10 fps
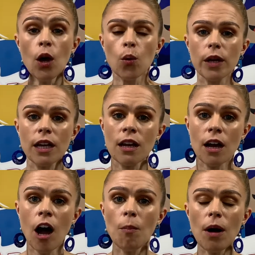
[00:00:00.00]
we can
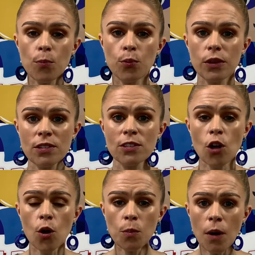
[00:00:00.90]
come up with
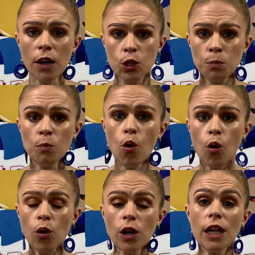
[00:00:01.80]
so much
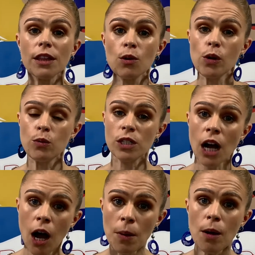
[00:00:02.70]
more than we would
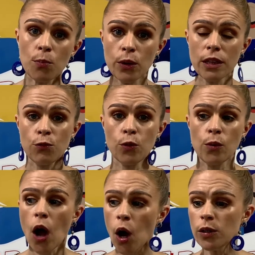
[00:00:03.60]
come up with if we
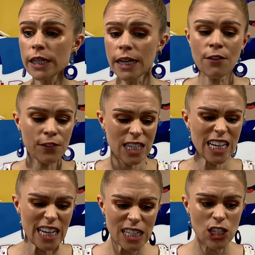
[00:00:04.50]
were only ever to
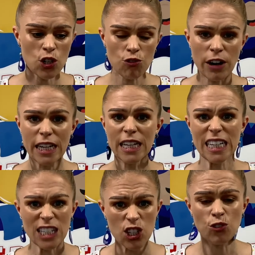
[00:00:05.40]
integrate and
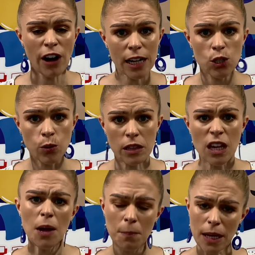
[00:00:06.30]
interact with
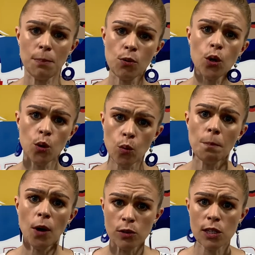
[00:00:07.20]
people who were
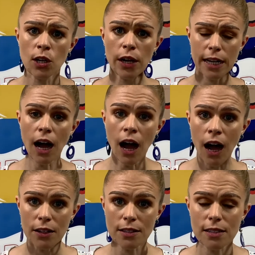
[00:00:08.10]
most like
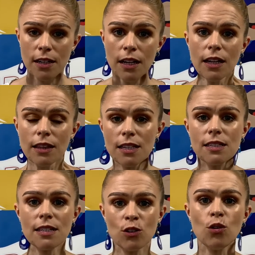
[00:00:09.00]
us. This
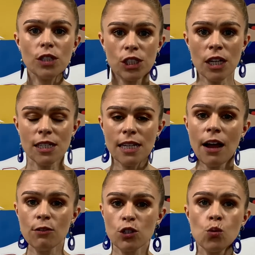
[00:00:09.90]
is not just
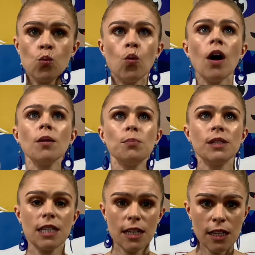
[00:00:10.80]
down to one
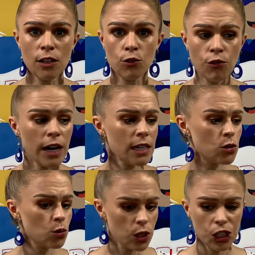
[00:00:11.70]
particular race
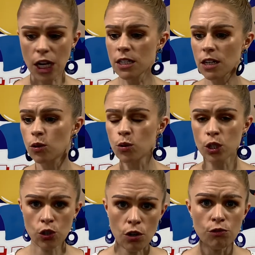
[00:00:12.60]
or gender or
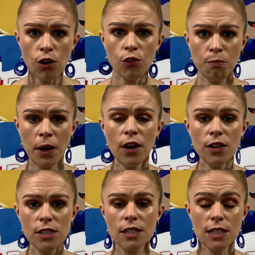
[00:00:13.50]
genre of
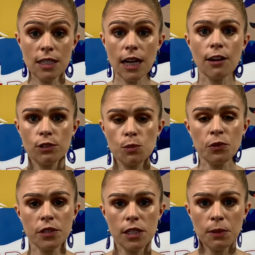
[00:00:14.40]
person to take
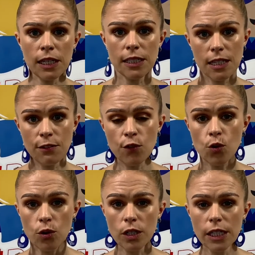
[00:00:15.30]
responsibility
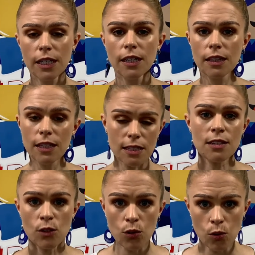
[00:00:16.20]
for. This is
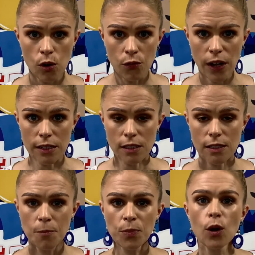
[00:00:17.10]
on all of
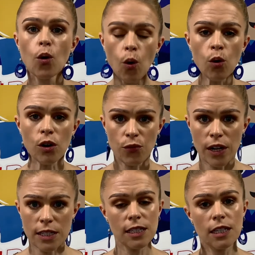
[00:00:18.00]
us. All of
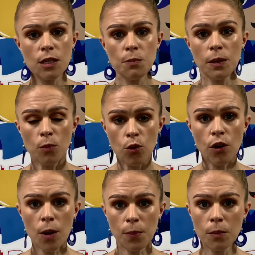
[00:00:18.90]
us need to be more
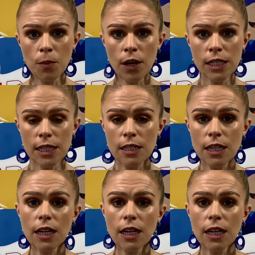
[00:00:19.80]
open-minded,